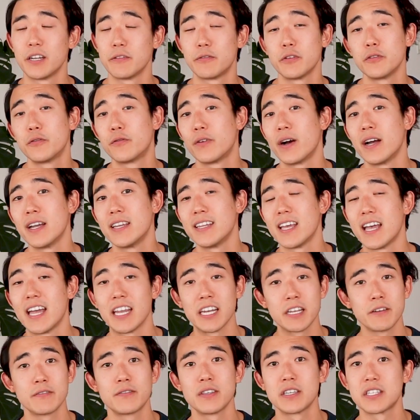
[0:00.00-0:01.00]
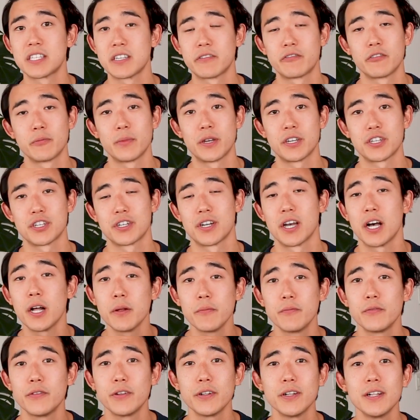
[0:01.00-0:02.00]
And if you find any of this information
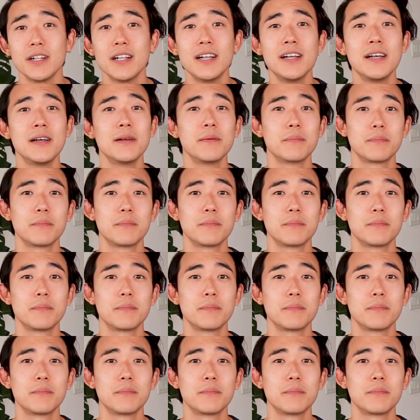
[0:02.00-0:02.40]
helpful,